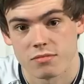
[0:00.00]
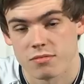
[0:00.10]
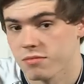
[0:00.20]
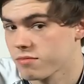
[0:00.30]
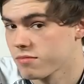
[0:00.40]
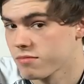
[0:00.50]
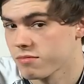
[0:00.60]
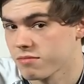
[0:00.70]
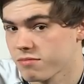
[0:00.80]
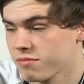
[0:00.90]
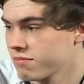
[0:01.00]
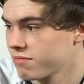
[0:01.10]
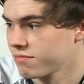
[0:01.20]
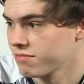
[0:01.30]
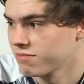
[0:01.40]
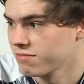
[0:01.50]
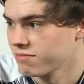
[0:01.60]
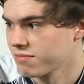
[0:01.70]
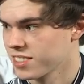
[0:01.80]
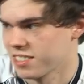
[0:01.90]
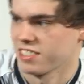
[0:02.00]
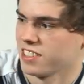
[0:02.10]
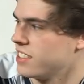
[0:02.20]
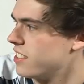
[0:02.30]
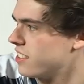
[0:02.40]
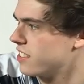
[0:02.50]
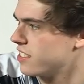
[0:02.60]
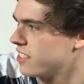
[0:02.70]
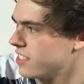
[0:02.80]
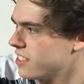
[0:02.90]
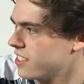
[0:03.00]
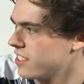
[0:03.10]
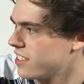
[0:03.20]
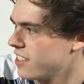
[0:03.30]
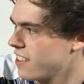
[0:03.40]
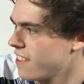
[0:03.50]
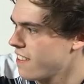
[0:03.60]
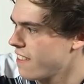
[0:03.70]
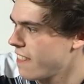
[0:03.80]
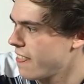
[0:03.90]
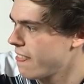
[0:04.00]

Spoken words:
No words are spoken by the person on screen.